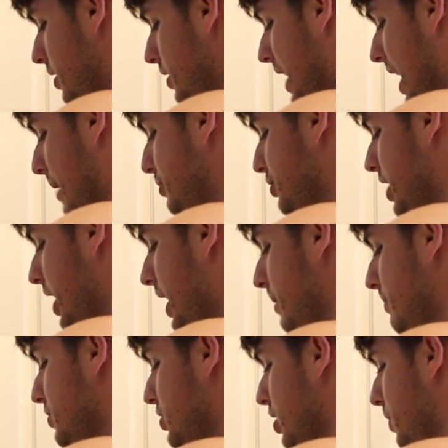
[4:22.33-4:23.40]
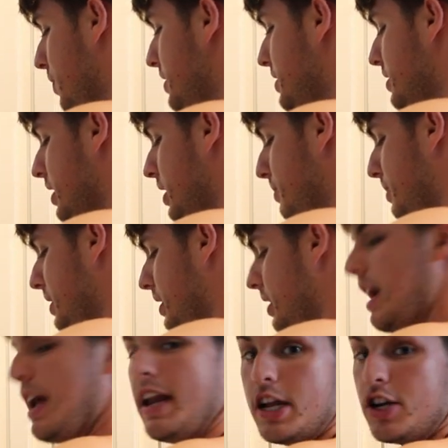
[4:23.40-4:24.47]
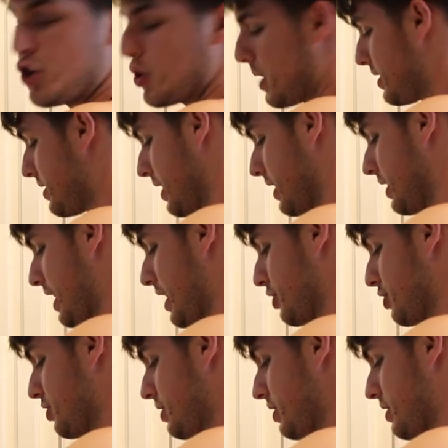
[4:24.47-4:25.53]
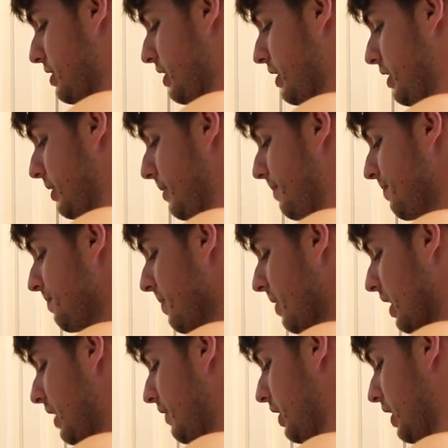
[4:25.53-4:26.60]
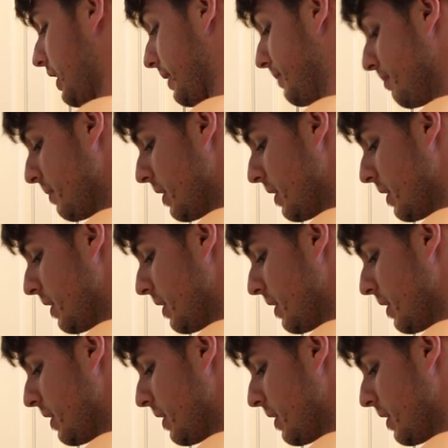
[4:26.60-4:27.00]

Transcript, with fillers: cabbage guy, so this is going to be an interesting dish to see if I like it.